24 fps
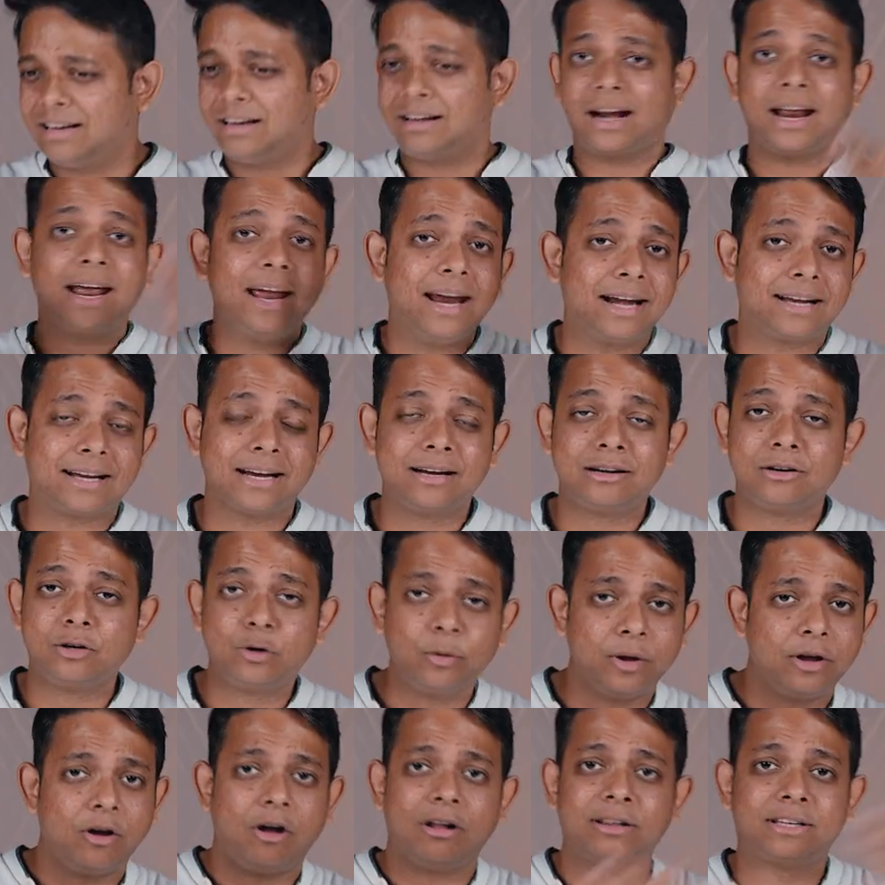and great and
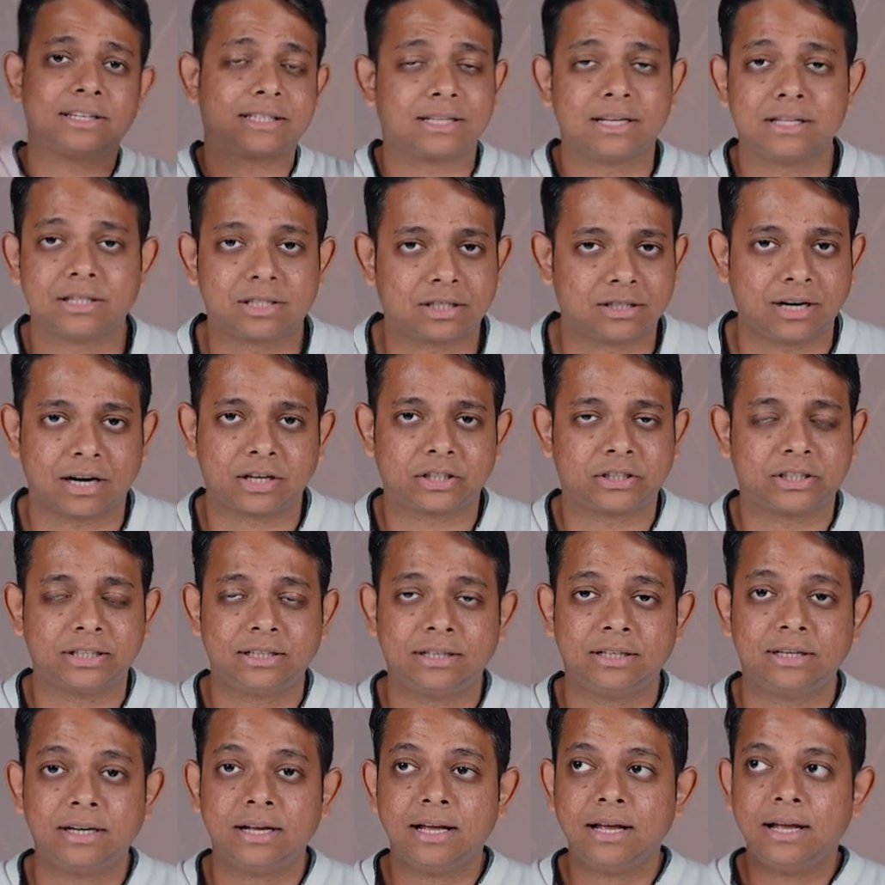doing all this
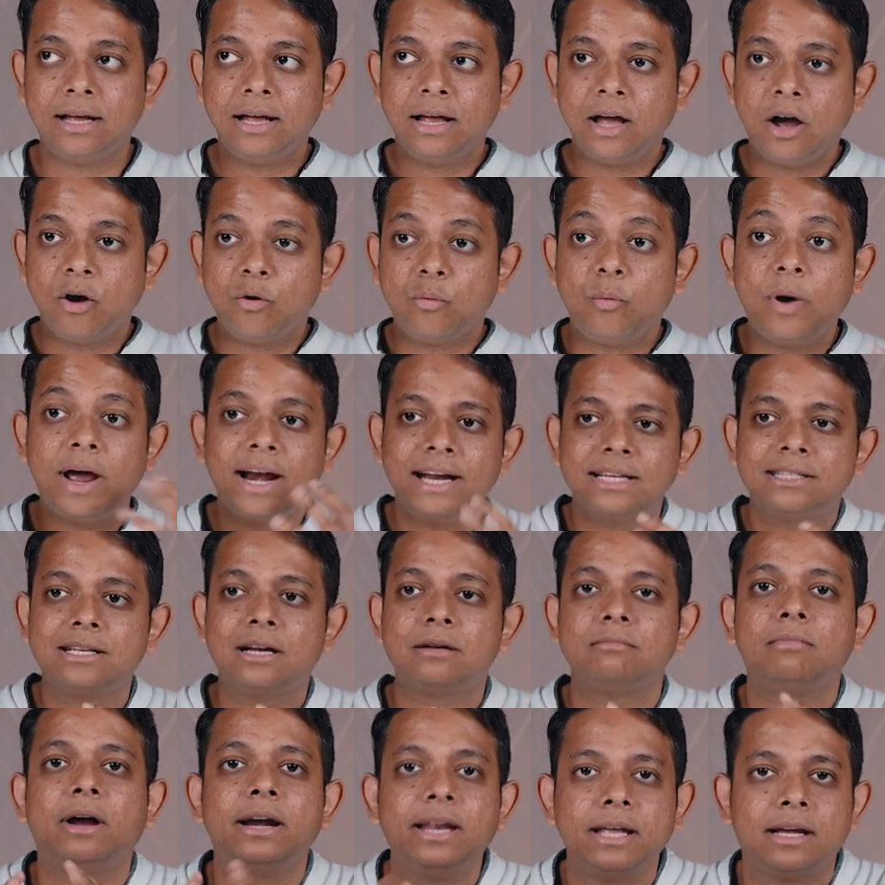construction, where does
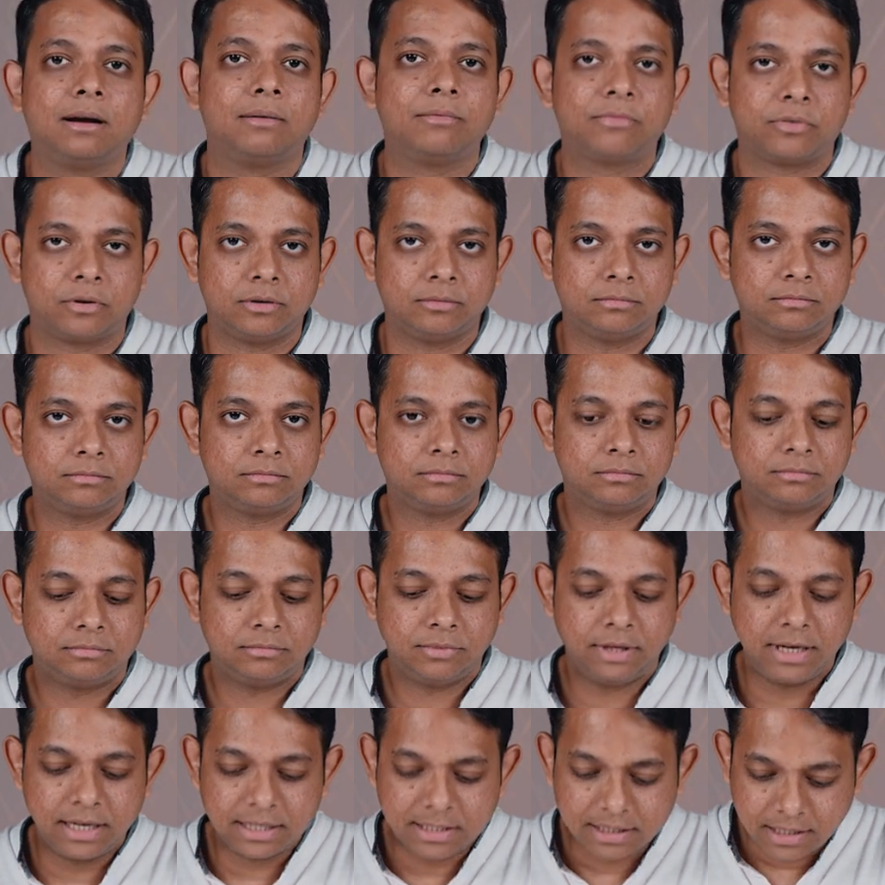that money come from?
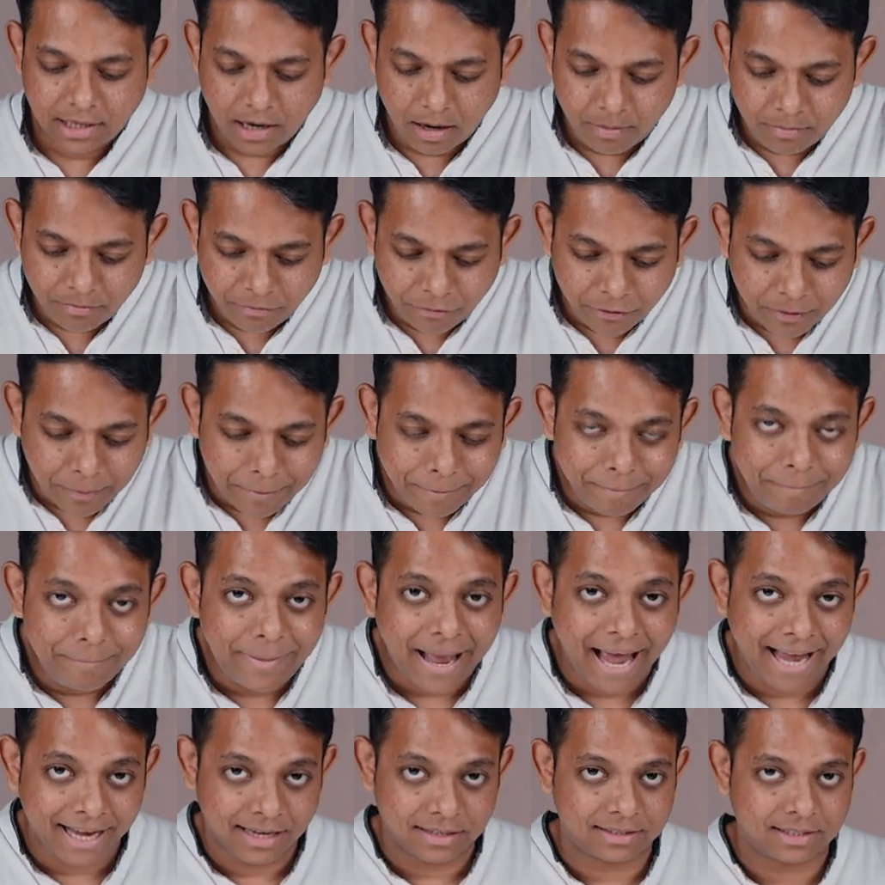It's come from
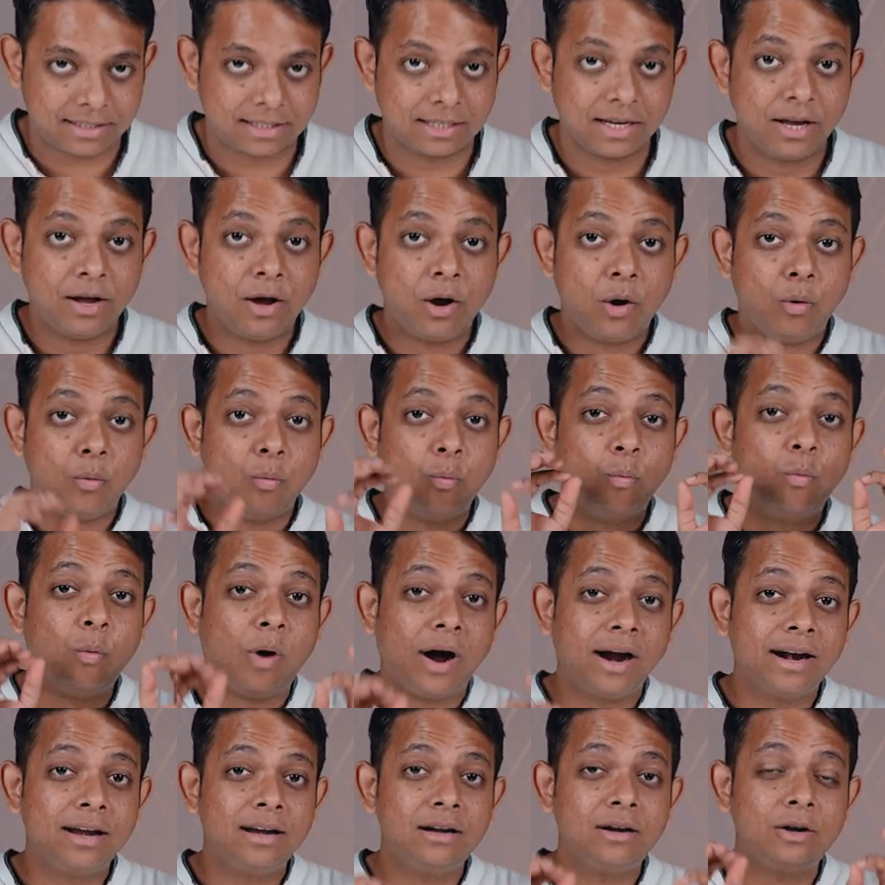banks.
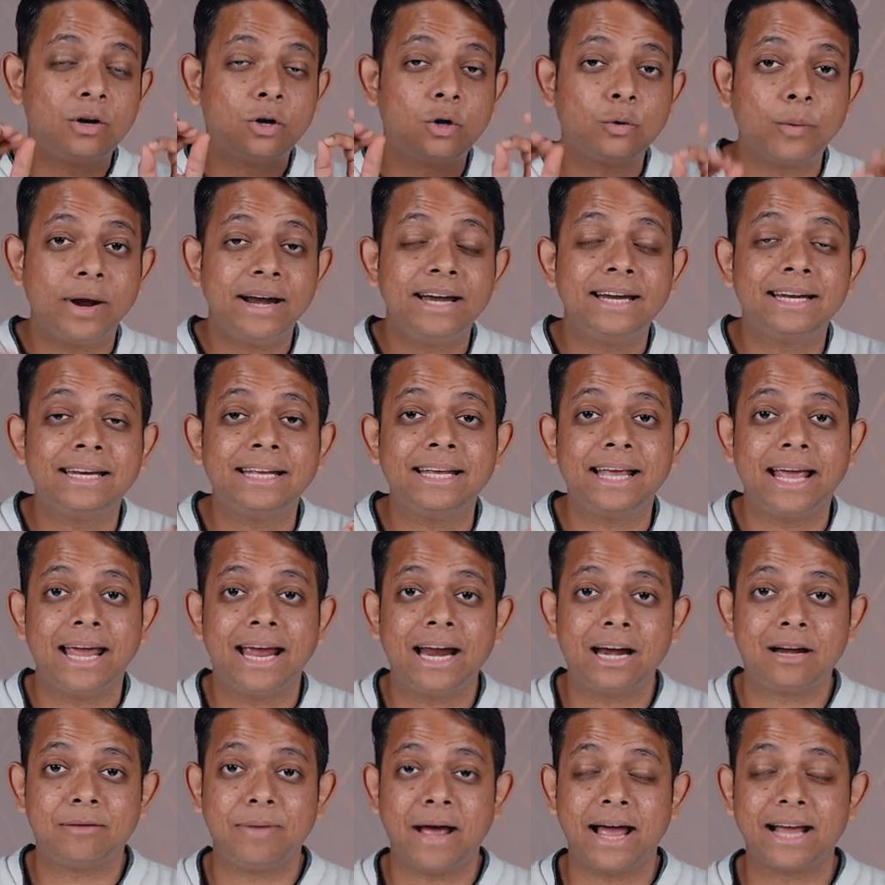
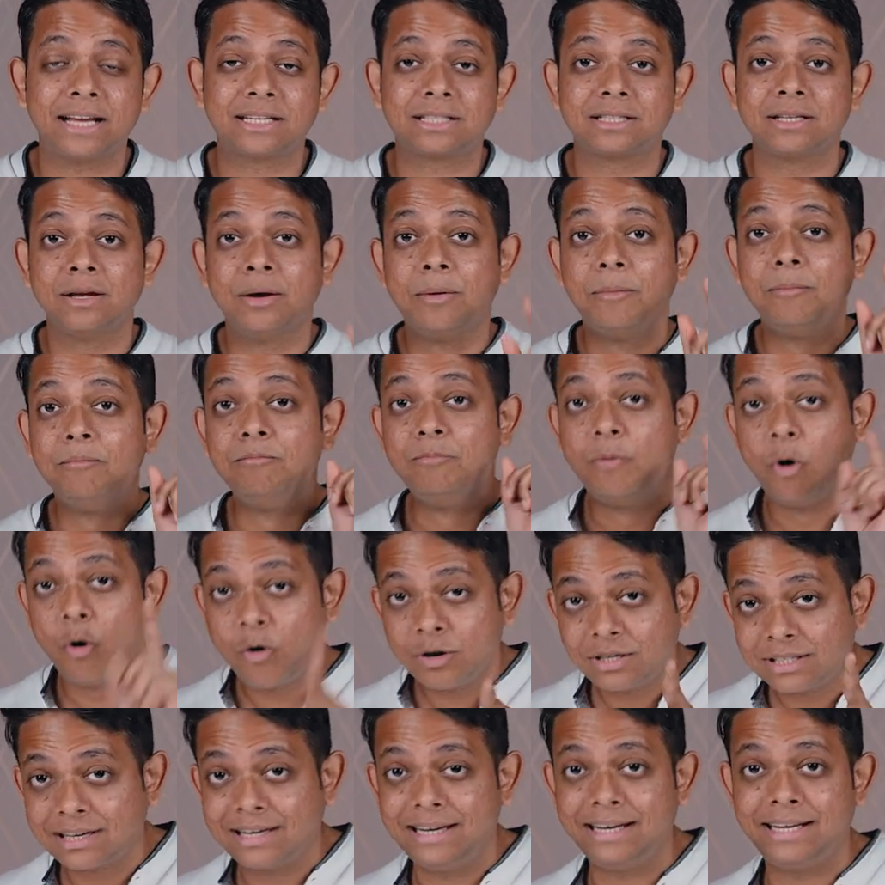128 banks,
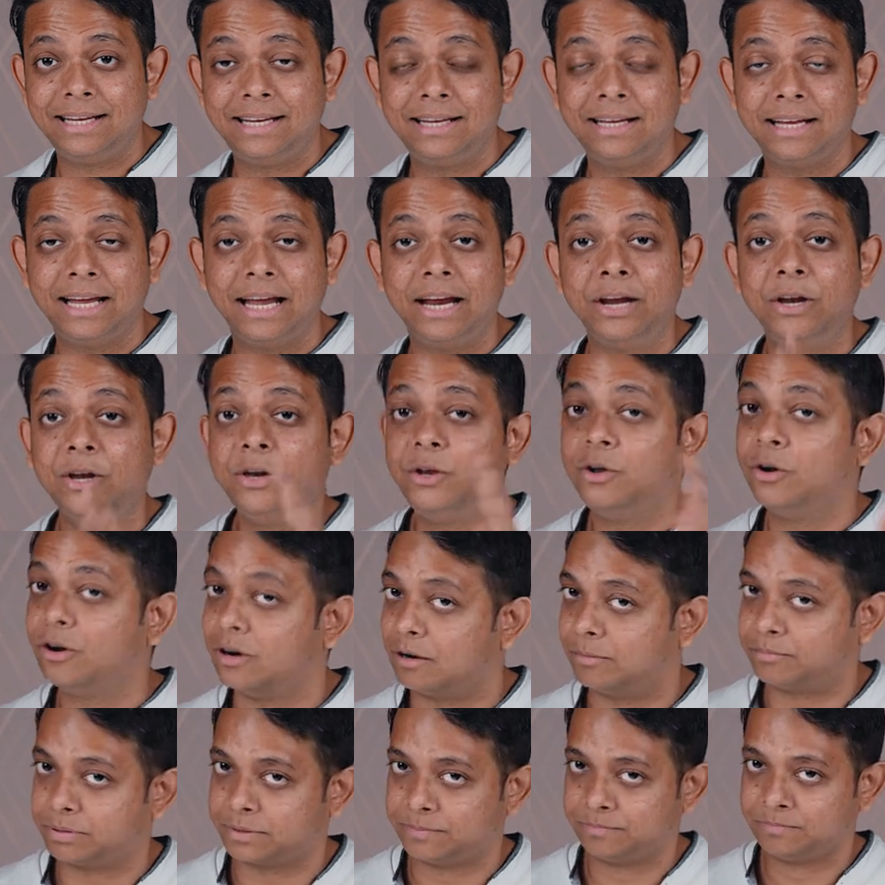mostly in
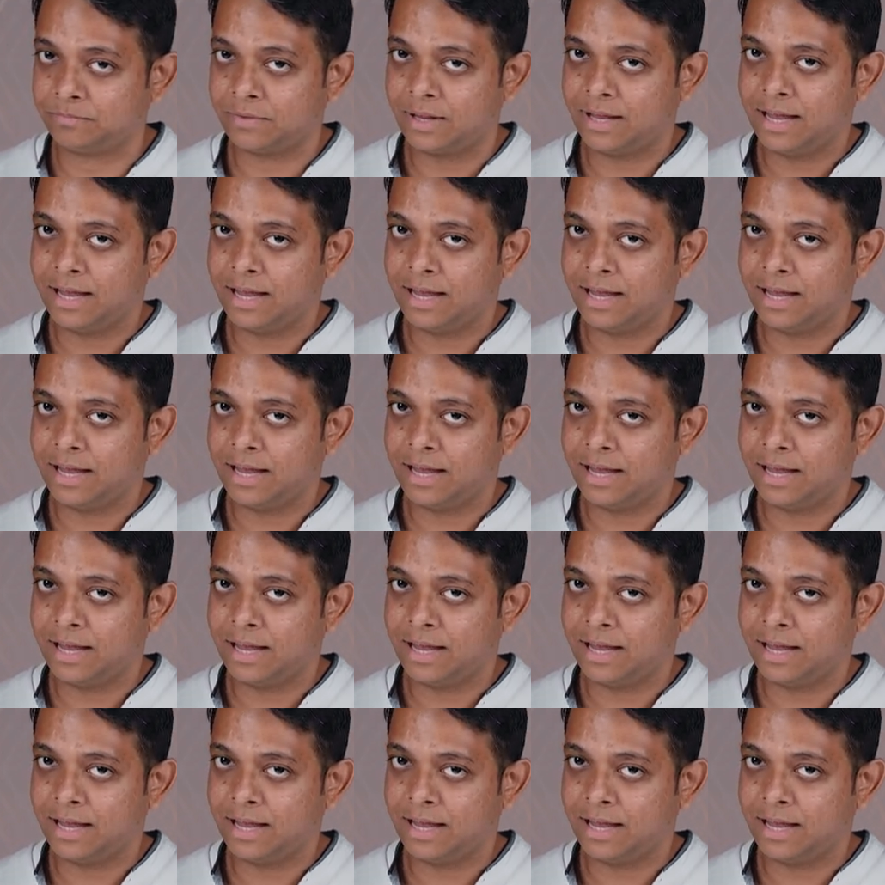Europe.